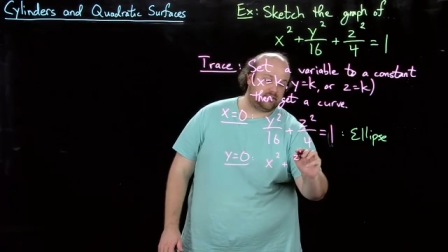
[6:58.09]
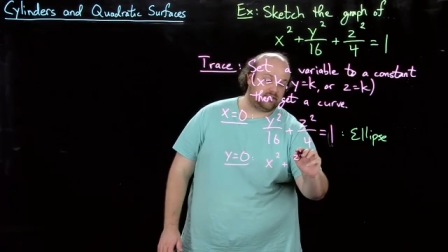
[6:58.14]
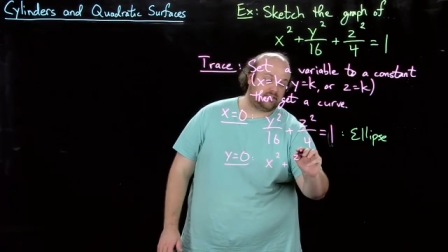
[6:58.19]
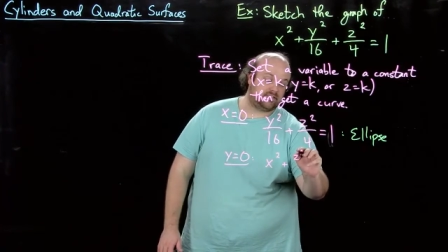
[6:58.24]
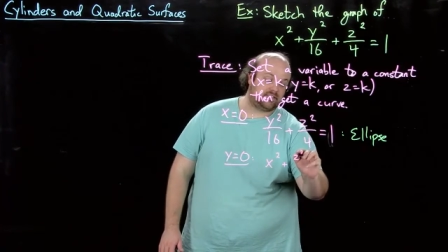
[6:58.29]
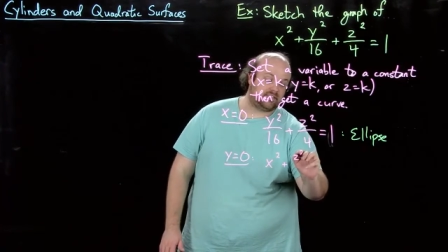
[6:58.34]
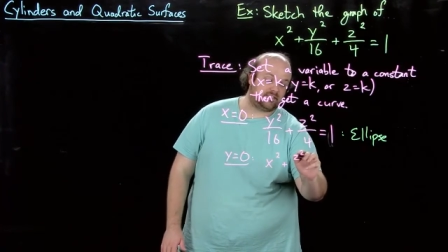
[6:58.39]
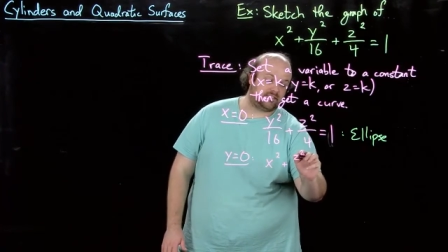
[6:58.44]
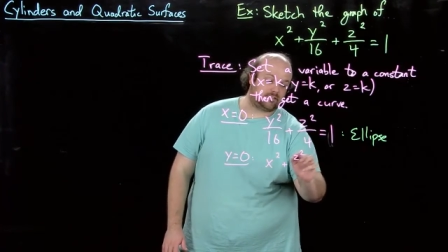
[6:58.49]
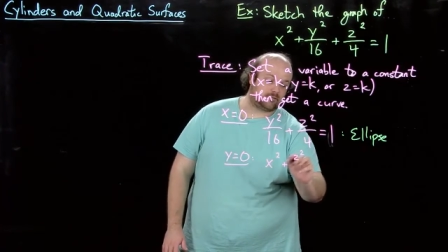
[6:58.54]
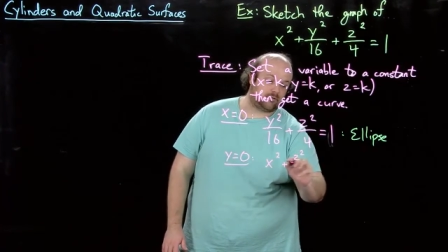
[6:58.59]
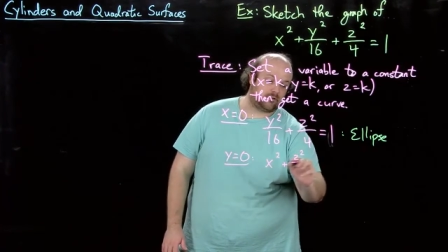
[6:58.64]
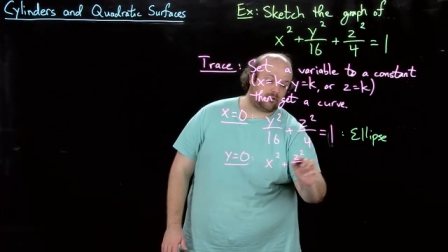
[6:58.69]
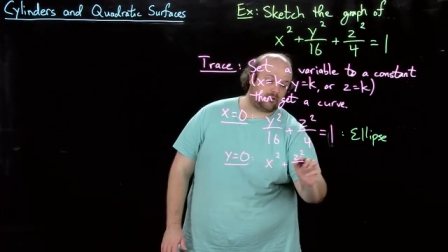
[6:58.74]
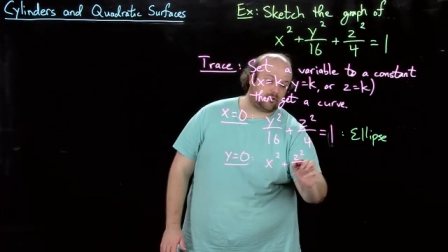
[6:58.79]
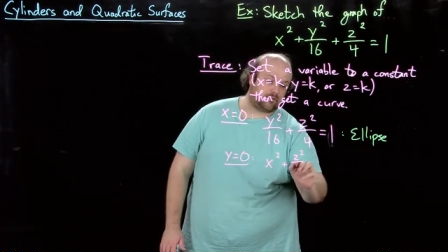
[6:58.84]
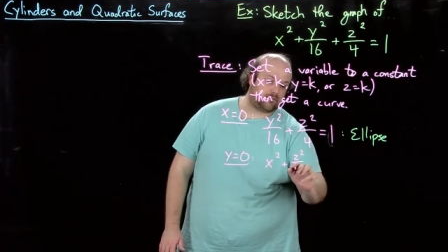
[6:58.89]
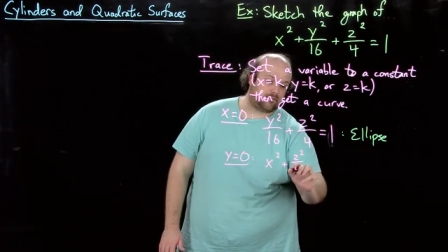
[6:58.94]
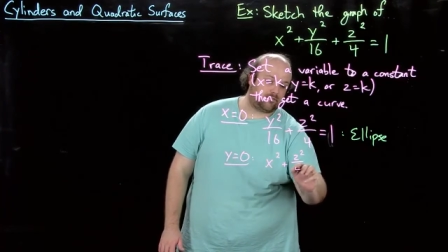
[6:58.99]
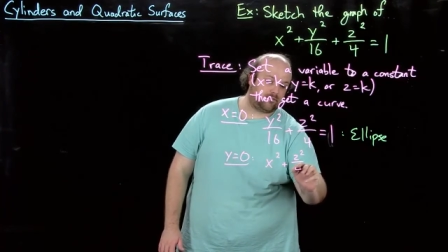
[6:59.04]
z squared
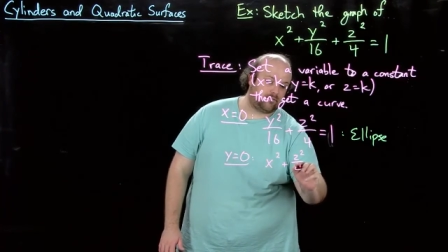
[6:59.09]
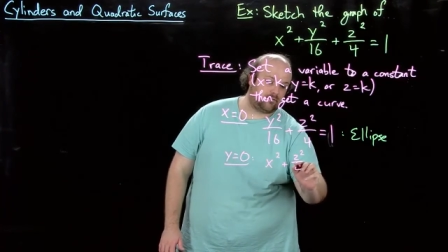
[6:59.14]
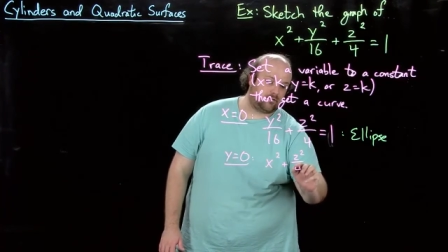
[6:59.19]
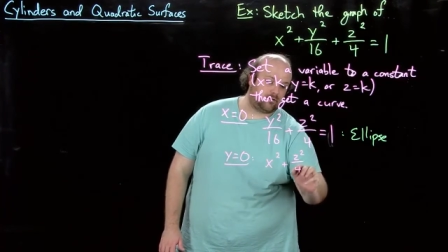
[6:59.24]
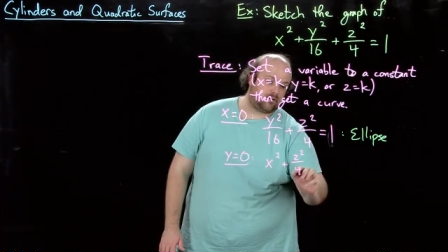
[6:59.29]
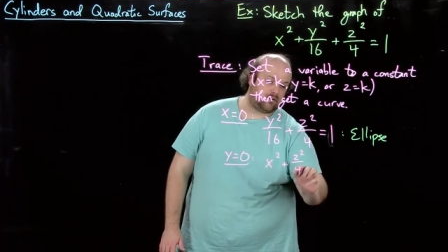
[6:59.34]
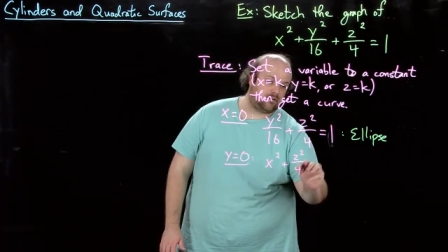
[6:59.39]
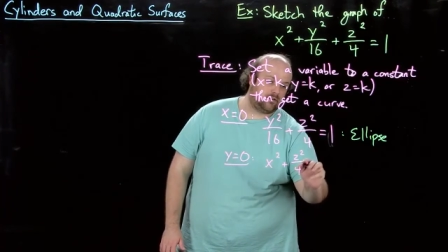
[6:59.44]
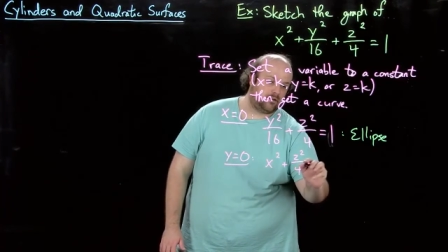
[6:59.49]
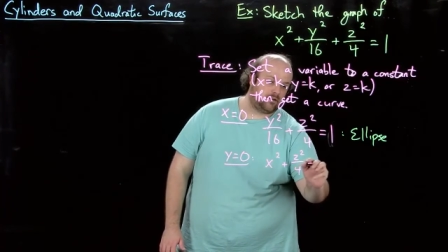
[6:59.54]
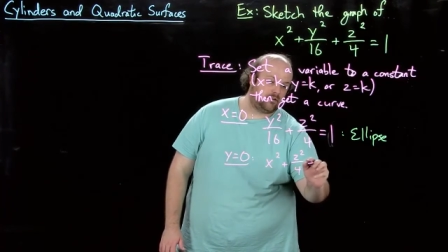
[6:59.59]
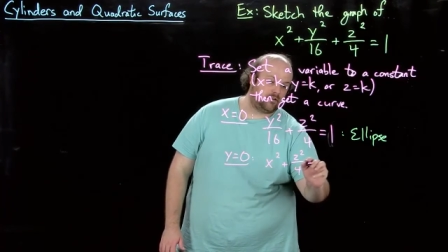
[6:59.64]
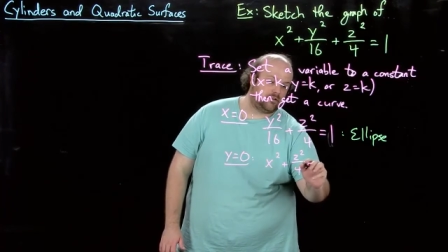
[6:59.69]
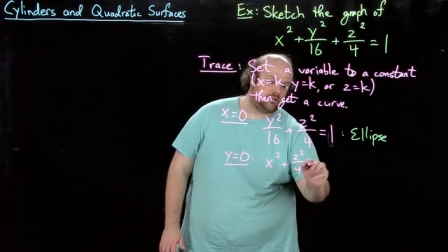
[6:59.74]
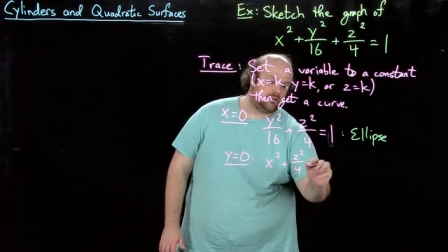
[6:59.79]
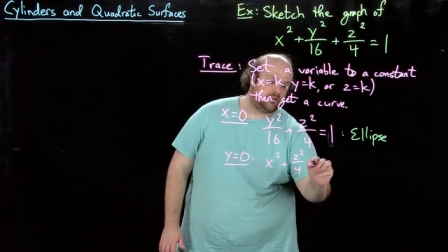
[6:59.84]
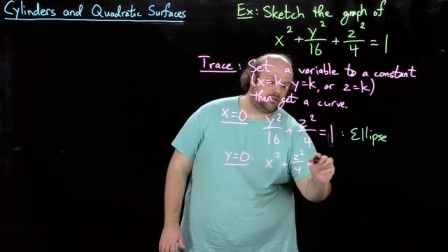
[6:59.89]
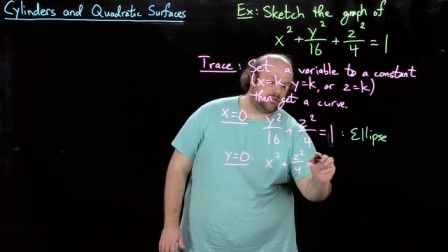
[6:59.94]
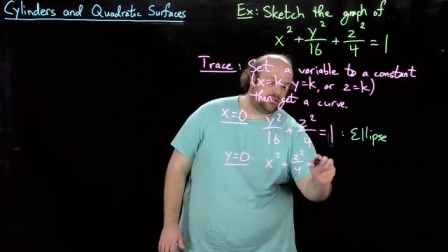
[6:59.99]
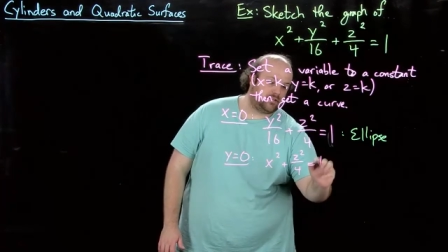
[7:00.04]
over 4
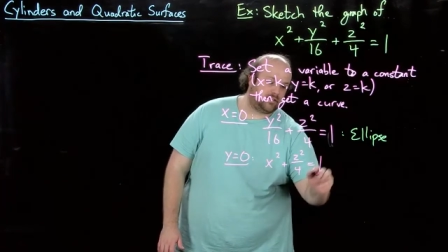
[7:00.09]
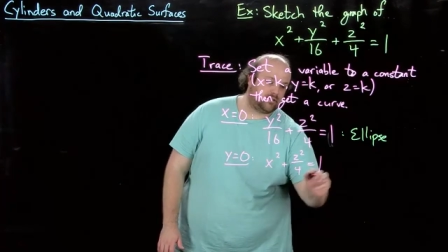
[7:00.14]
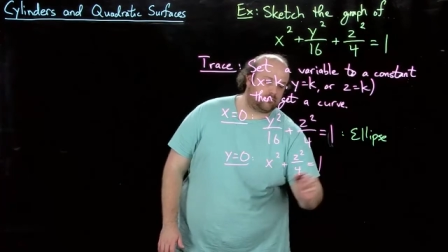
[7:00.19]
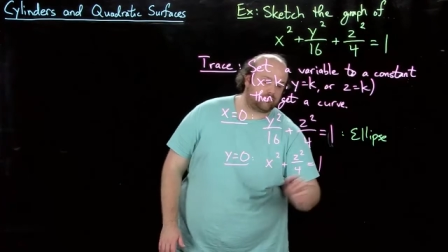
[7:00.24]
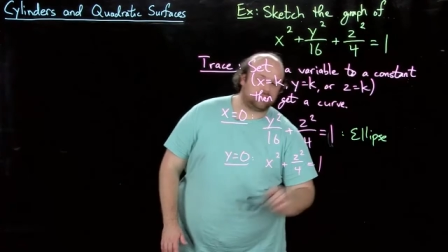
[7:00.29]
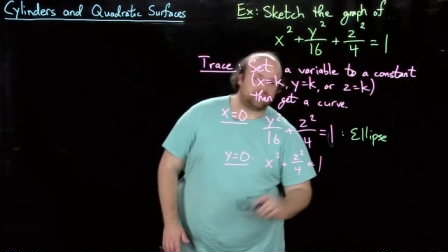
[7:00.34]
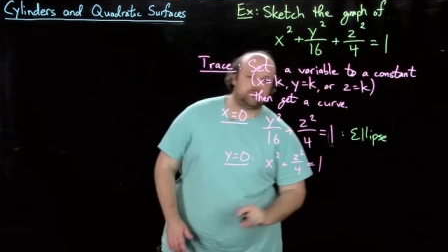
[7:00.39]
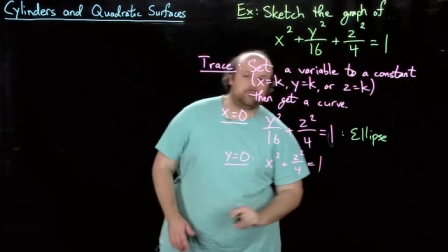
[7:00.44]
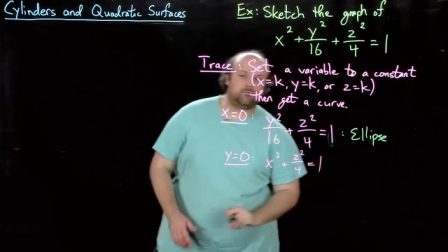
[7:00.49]
equals